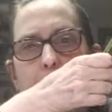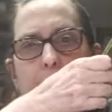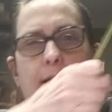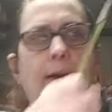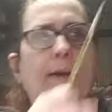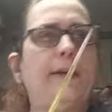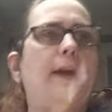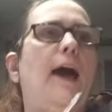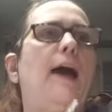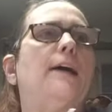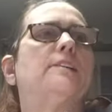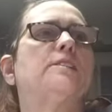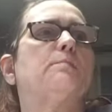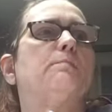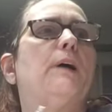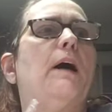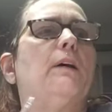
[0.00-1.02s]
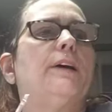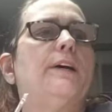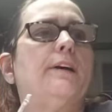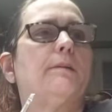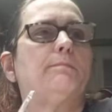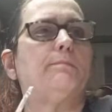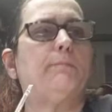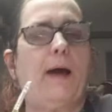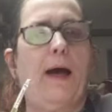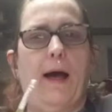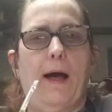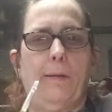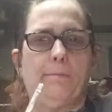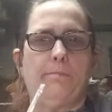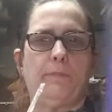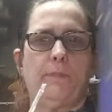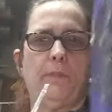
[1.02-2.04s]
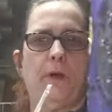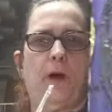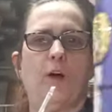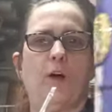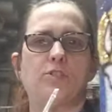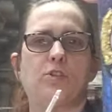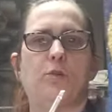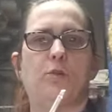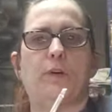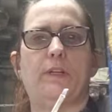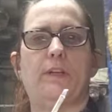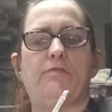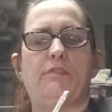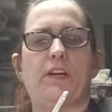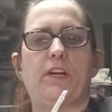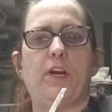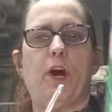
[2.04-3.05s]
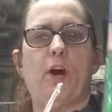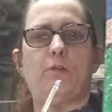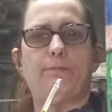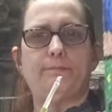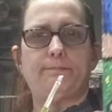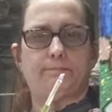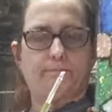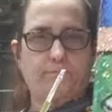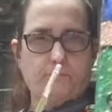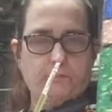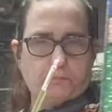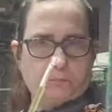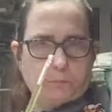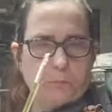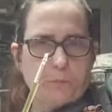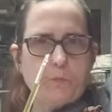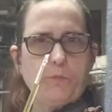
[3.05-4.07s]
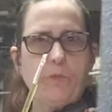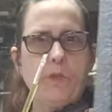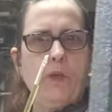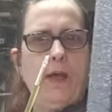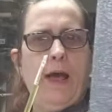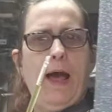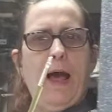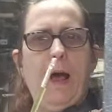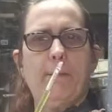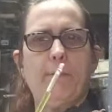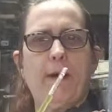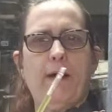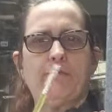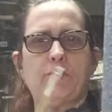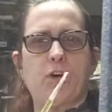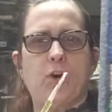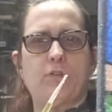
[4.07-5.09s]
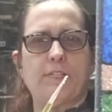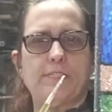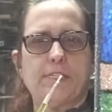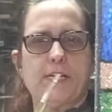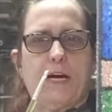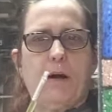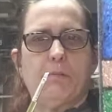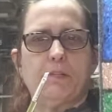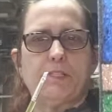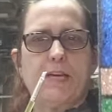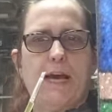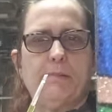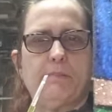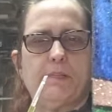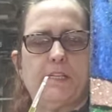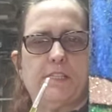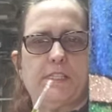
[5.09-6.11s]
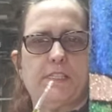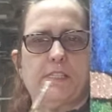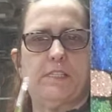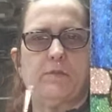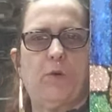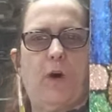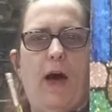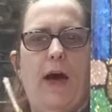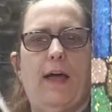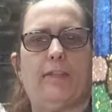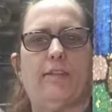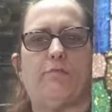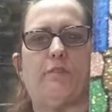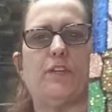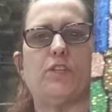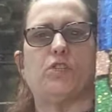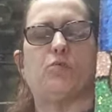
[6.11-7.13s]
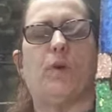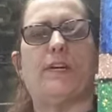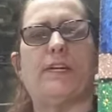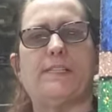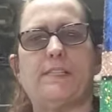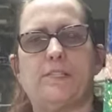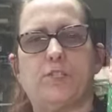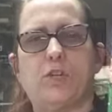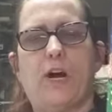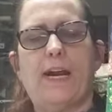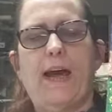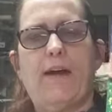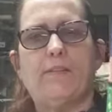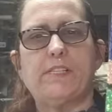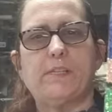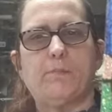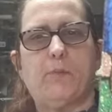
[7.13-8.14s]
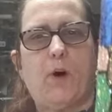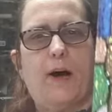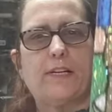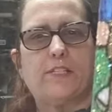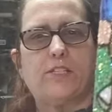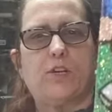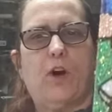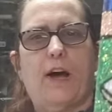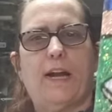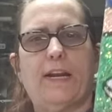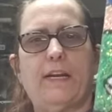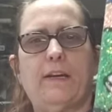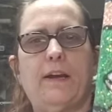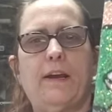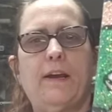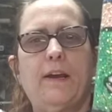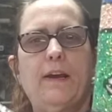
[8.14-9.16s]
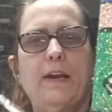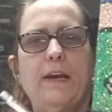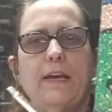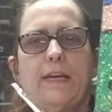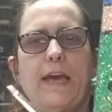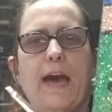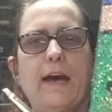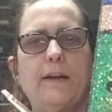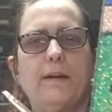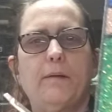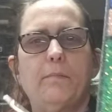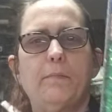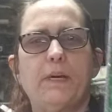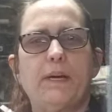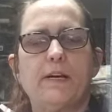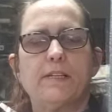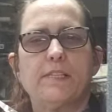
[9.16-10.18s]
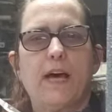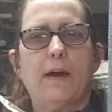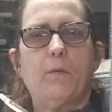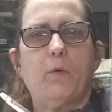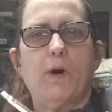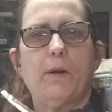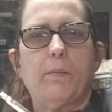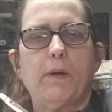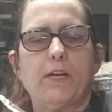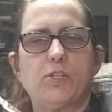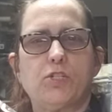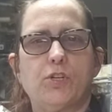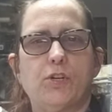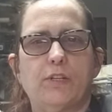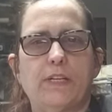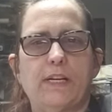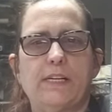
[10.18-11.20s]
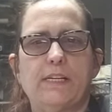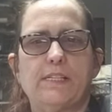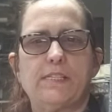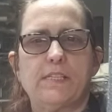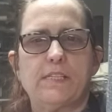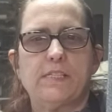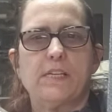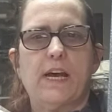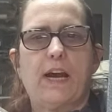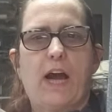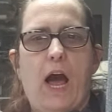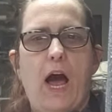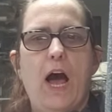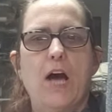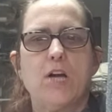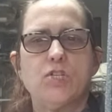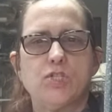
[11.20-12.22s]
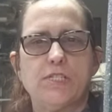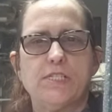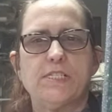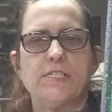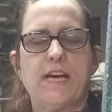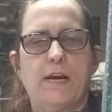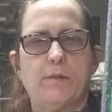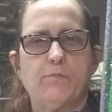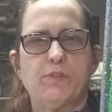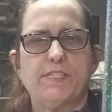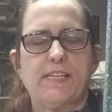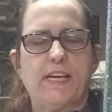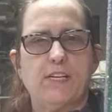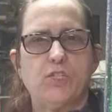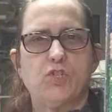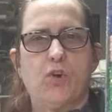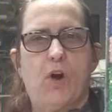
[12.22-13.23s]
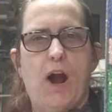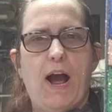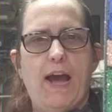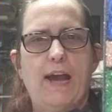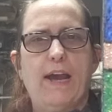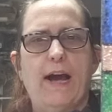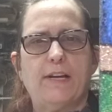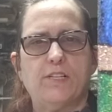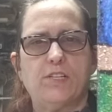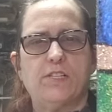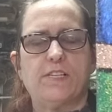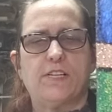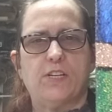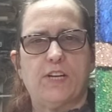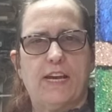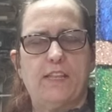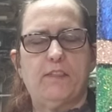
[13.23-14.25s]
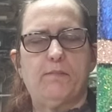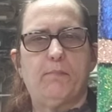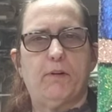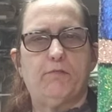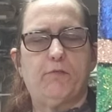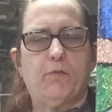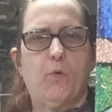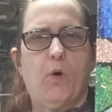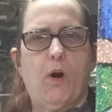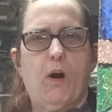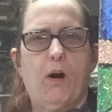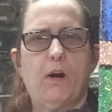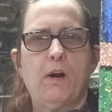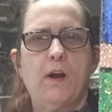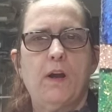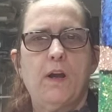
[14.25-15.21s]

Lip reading: Yeah, Isabel, here. Also in the video, I've shown this a couple times. This is the finished one. It does not have its epoxy on it yet, because I want to make sure that this is like 110% dry underneath before.